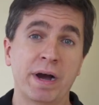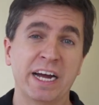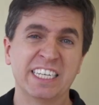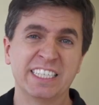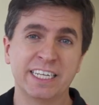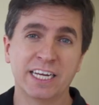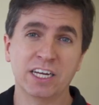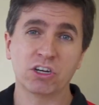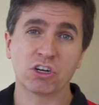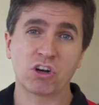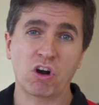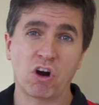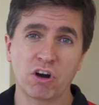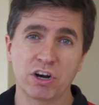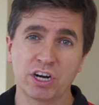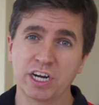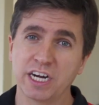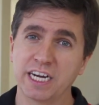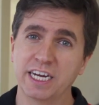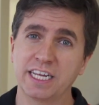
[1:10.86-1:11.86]
by Dale
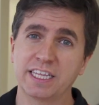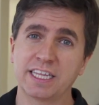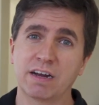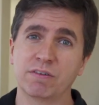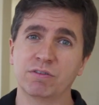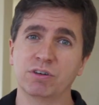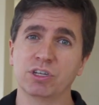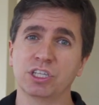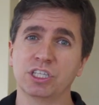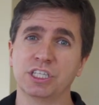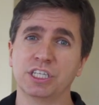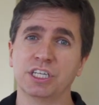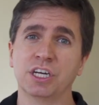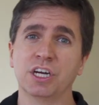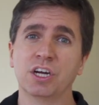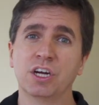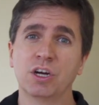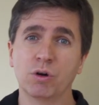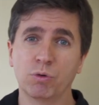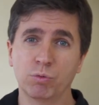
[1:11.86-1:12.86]
Carnegie that really
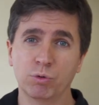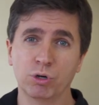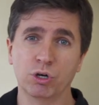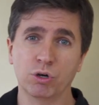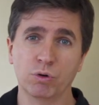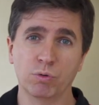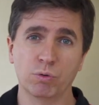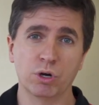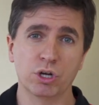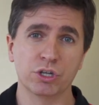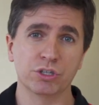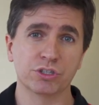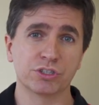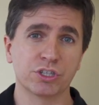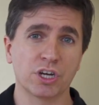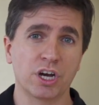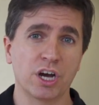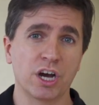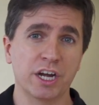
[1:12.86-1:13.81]
was